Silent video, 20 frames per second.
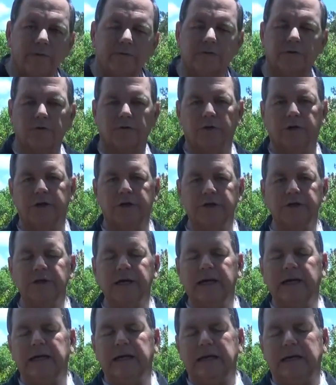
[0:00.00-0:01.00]
of trees,
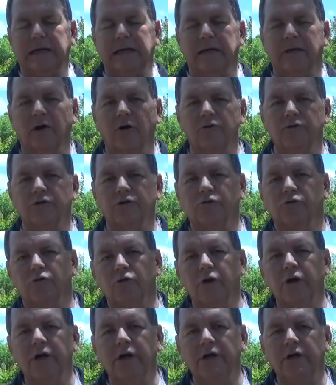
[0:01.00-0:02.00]
and those
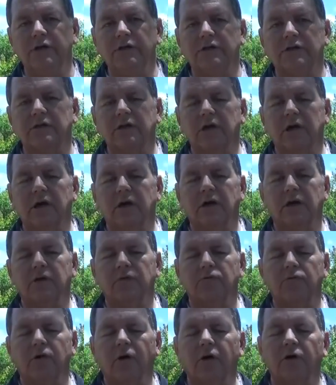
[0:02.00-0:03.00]
trees
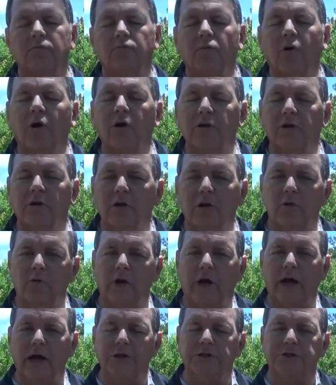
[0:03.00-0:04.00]
mark the
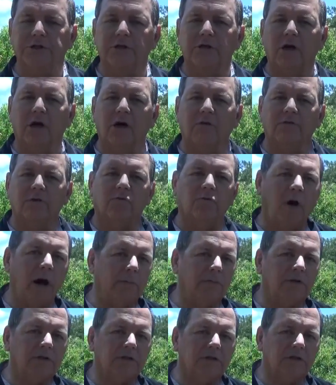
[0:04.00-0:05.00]
location of the
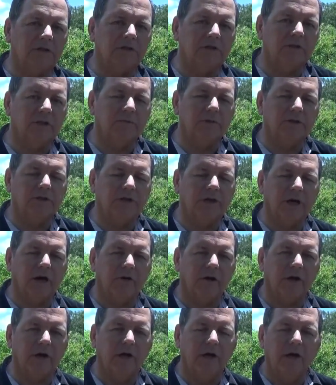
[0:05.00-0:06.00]
Robinson
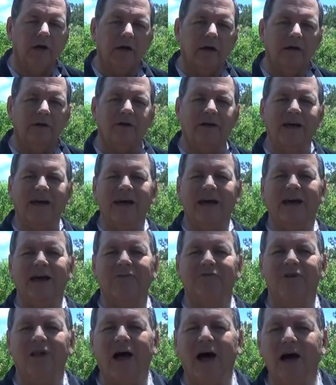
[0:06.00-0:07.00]
Cemetery. And you can't
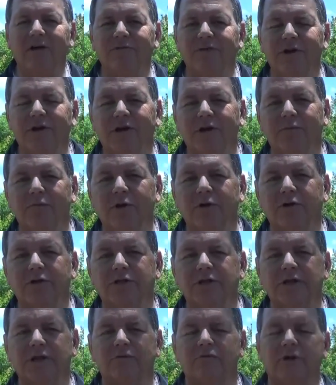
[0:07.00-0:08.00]
have life in a
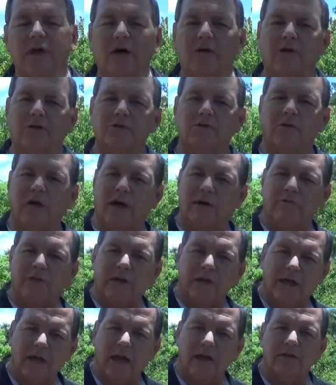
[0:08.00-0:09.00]
community without also
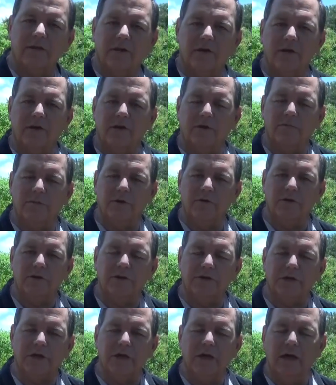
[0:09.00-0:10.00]
having death in a
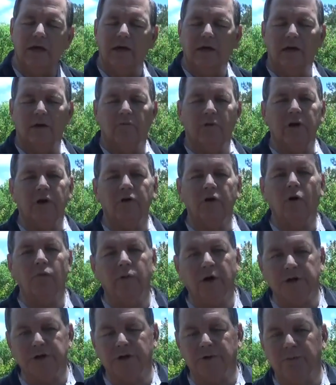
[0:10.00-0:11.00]
community. We don't know
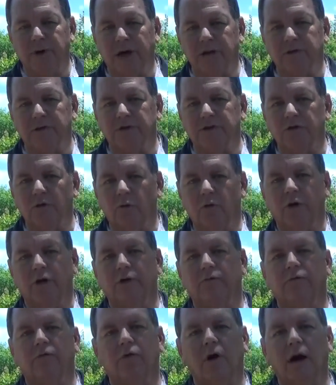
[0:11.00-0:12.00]
much about the story
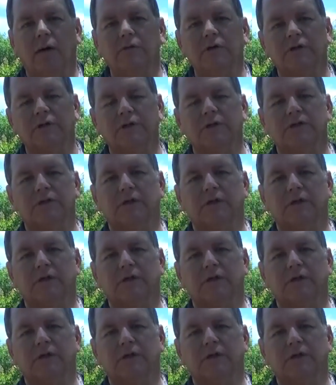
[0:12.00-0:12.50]
of the Robinson